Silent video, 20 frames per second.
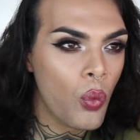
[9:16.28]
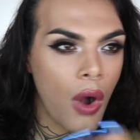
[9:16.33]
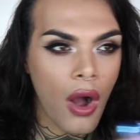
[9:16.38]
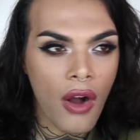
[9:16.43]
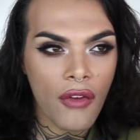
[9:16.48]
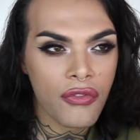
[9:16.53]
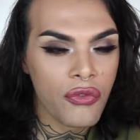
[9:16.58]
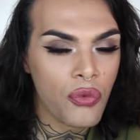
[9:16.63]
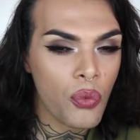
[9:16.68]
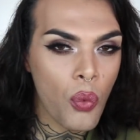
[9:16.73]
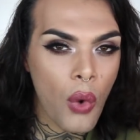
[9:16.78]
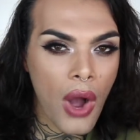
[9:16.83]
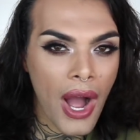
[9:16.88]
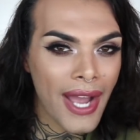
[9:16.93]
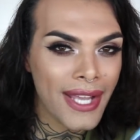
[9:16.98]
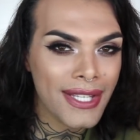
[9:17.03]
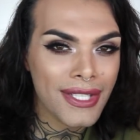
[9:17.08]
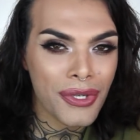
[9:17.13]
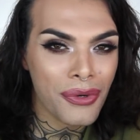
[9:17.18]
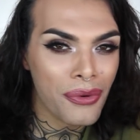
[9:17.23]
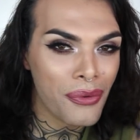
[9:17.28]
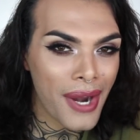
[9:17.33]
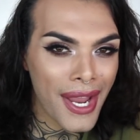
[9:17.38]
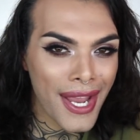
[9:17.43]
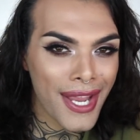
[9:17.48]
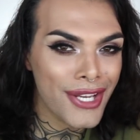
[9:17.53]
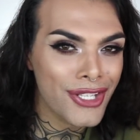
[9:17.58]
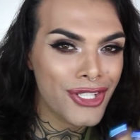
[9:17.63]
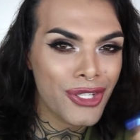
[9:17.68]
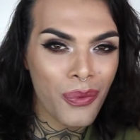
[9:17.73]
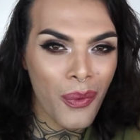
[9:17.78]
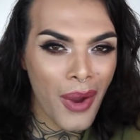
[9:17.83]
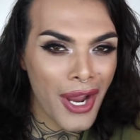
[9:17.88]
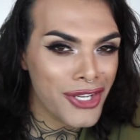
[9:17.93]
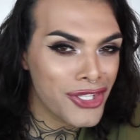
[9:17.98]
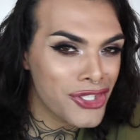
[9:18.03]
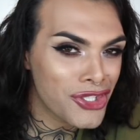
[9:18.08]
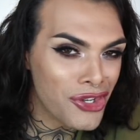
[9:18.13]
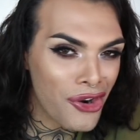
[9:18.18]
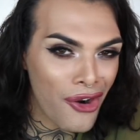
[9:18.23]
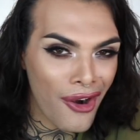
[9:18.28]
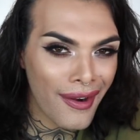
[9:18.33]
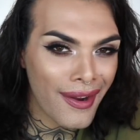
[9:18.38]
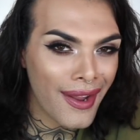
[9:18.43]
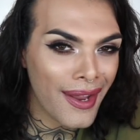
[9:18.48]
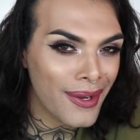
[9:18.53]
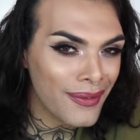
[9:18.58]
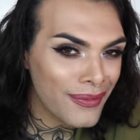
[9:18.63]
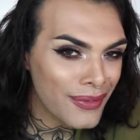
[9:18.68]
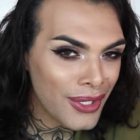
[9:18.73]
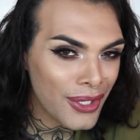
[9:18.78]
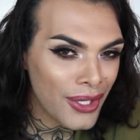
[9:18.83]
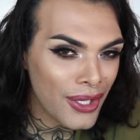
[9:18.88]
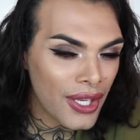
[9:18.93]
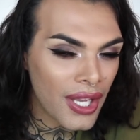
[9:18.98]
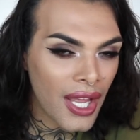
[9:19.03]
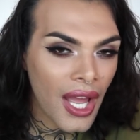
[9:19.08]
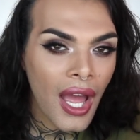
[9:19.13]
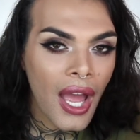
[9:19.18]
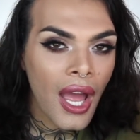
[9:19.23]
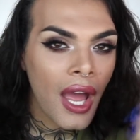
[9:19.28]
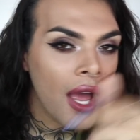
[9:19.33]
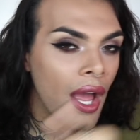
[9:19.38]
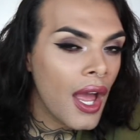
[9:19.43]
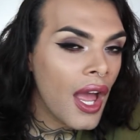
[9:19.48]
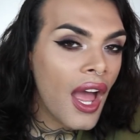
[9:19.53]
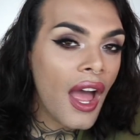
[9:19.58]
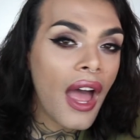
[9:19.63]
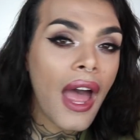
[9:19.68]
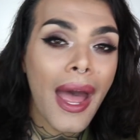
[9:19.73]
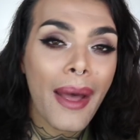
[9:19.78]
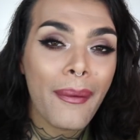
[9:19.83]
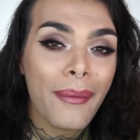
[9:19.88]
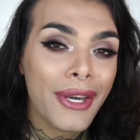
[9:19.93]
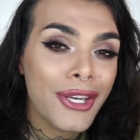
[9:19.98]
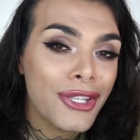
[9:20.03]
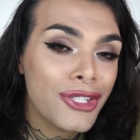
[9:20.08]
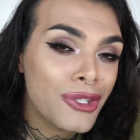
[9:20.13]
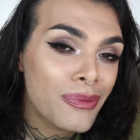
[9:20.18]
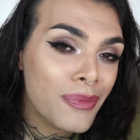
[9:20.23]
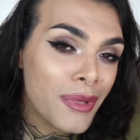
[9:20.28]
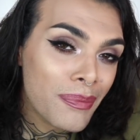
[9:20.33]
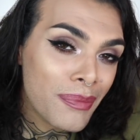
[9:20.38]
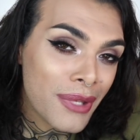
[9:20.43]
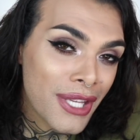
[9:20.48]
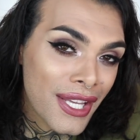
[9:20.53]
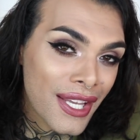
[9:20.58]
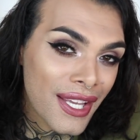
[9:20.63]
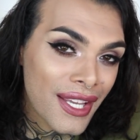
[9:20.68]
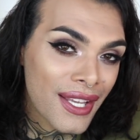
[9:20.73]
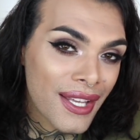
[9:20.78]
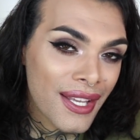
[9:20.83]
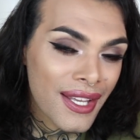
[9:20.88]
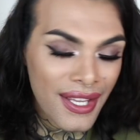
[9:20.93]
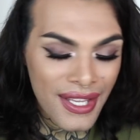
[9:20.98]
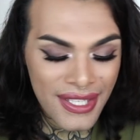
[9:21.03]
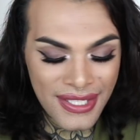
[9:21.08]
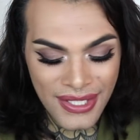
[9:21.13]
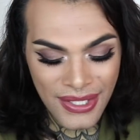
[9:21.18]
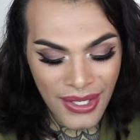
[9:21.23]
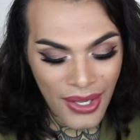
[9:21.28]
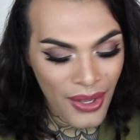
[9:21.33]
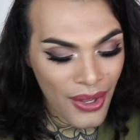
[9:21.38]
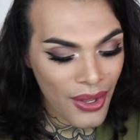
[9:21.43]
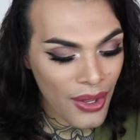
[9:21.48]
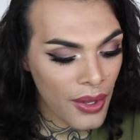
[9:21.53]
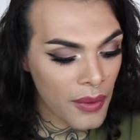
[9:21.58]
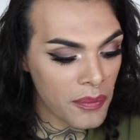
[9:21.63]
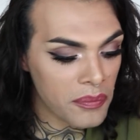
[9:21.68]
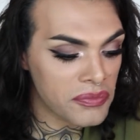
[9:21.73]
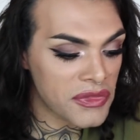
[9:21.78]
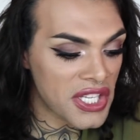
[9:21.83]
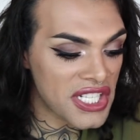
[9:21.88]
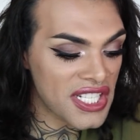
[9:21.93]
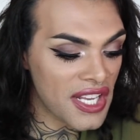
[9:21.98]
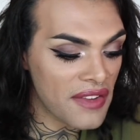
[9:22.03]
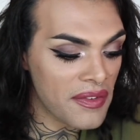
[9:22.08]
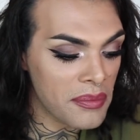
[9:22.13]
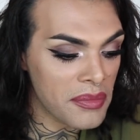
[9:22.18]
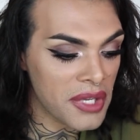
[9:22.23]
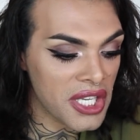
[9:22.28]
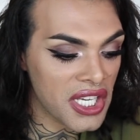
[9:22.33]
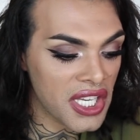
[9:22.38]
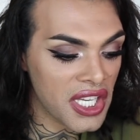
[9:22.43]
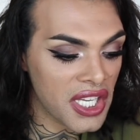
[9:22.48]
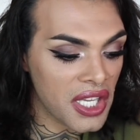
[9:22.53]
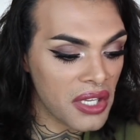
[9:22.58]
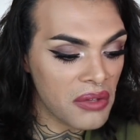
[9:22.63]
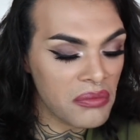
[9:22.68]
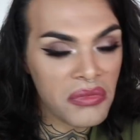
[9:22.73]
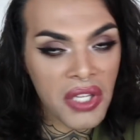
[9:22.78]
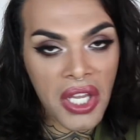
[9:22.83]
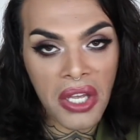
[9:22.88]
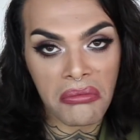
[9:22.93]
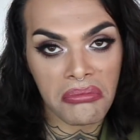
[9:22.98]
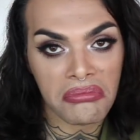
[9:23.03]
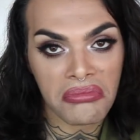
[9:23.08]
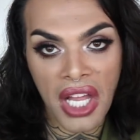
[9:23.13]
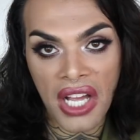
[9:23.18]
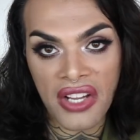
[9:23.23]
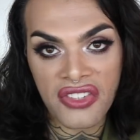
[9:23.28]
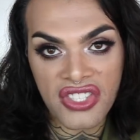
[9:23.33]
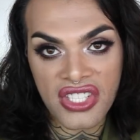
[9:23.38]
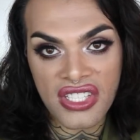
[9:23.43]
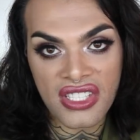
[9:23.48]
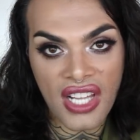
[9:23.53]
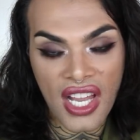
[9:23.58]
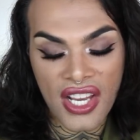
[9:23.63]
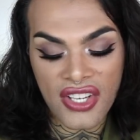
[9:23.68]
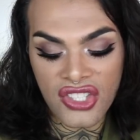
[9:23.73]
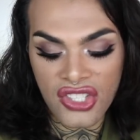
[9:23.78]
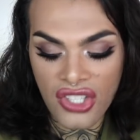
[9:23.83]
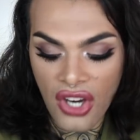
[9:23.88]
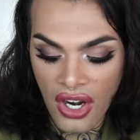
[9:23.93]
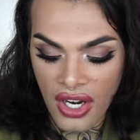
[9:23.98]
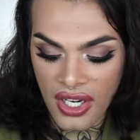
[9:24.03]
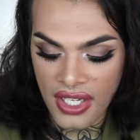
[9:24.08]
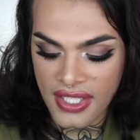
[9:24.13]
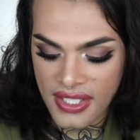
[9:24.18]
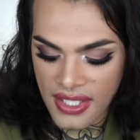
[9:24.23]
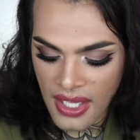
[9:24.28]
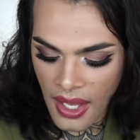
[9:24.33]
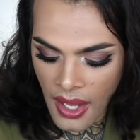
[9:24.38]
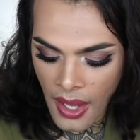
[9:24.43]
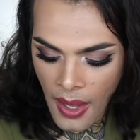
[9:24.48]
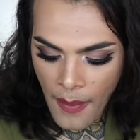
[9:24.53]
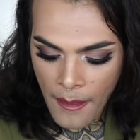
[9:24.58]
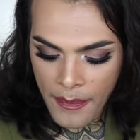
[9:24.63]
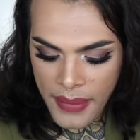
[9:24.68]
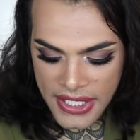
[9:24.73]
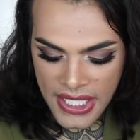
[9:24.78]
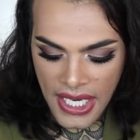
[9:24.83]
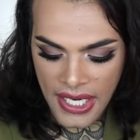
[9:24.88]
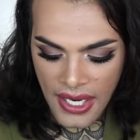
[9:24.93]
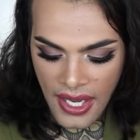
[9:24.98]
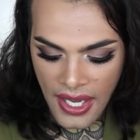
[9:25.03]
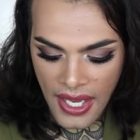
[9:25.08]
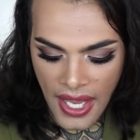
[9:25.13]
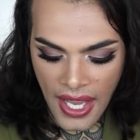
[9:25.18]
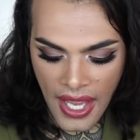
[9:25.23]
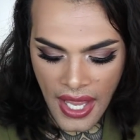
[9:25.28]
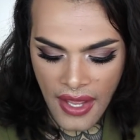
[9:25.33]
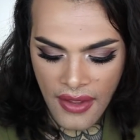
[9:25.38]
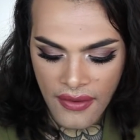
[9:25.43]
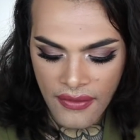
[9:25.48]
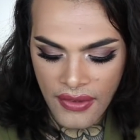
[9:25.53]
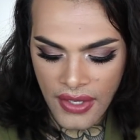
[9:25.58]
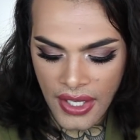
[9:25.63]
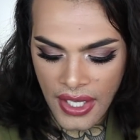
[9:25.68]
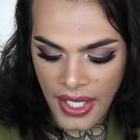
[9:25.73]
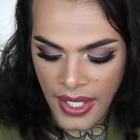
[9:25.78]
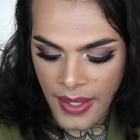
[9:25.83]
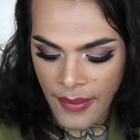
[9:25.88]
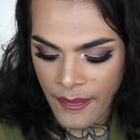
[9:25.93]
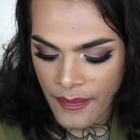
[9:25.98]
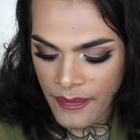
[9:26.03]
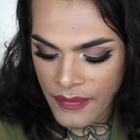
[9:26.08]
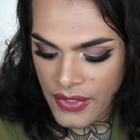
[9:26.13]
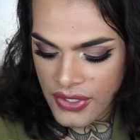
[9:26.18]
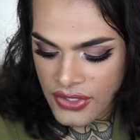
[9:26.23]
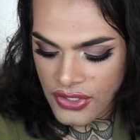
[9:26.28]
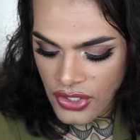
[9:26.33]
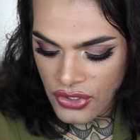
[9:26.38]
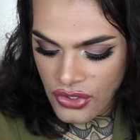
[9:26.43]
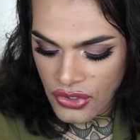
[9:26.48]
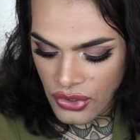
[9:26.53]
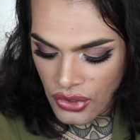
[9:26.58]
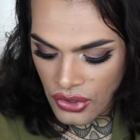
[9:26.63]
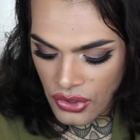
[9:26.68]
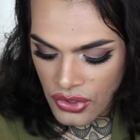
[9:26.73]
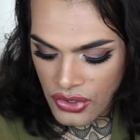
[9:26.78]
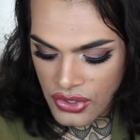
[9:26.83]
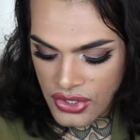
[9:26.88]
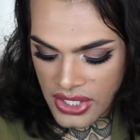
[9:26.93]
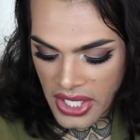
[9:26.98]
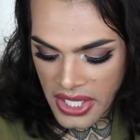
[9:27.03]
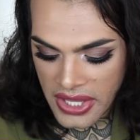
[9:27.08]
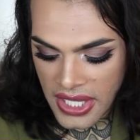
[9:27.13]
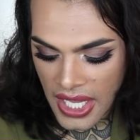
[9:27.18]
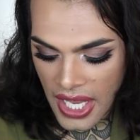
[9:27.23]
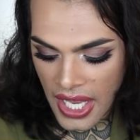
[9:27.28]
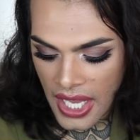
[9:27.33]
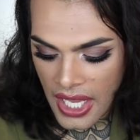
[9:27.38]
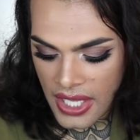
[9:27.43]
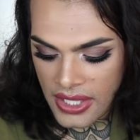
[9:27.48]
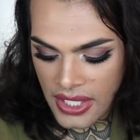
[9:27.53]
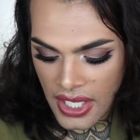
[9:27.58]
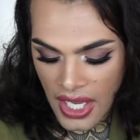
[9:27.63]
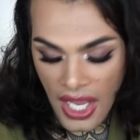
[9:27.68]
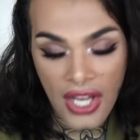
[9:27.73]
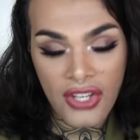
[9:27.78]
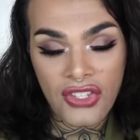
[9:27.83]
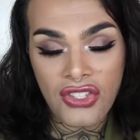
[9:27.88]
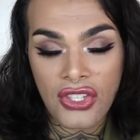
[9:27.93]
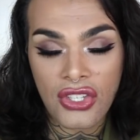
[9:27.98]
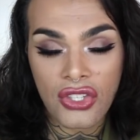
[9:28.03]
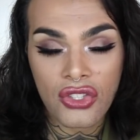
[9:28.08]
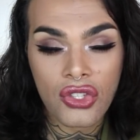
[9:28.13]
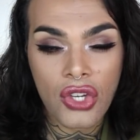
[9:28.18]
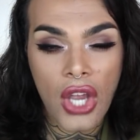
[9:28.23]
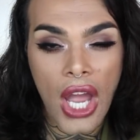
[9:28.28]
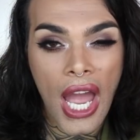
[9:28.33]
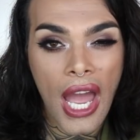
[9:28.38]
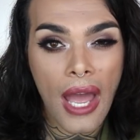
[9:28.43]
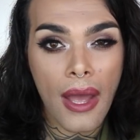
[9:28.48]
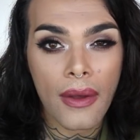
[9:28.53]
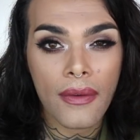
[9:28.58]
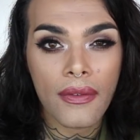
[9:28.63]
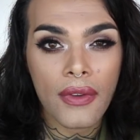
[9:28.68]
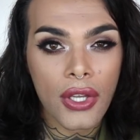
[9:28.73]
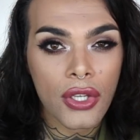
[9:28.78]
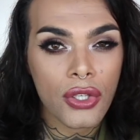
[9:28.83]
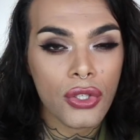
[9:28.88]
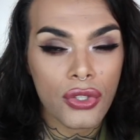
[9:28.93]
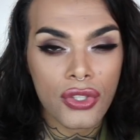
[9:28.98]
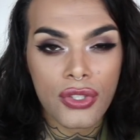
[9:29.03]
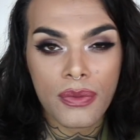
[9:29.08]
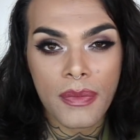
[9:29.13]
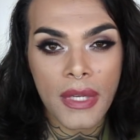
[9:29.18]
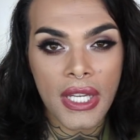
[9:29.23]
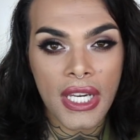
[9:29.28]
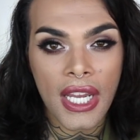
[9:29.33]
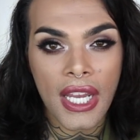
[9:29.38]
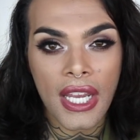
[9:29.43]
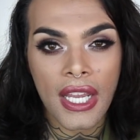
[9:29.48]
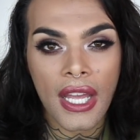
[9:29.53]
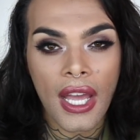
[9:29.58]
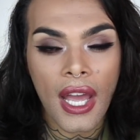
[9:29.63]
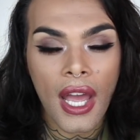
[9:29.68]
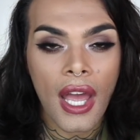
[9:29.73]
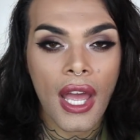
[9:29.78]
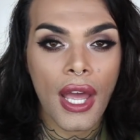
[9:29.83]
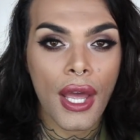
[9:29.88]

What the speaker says: off-white, grayish, white shark kind of look. I want it to be pink. So, does it have a meaning? No, I just like sharks. But then I have tattoos that they actually do have a huge meaning.